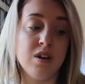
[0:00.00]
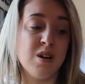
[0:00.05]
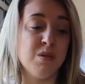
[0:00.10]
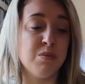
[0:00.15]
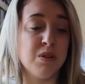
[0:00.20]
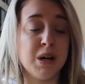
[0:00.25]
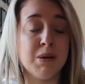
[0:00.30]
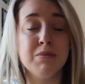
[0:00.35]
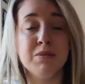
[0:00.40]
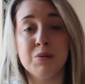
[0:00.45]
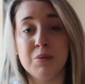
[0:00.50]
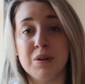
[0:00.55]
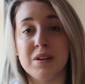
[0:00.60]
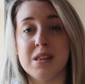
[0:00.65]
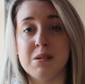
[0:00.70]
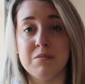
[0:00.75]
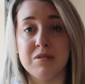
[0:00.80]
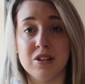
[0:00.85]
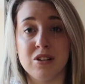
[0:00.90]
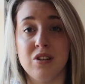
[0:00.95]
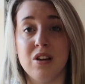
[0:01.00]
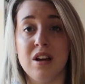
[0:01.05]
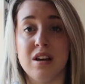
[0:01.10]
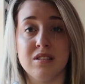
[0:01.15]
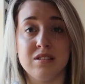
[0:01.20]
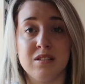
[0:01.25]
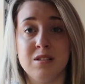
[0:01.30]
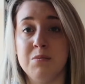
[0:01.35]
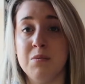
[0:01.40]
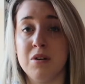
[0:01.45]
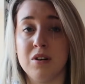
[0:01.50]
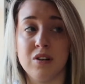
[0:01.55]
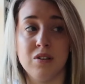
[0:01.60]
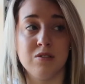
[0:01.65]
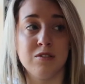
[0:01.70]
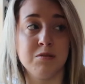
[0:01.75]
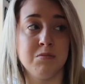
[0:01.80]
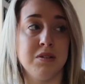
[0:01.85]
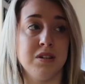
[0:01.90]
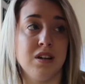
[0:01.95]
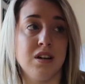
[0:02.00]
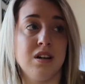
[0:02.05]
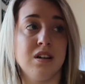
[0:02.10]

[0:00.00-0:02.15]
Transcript: I'll probably wear them to class tomorrow, to be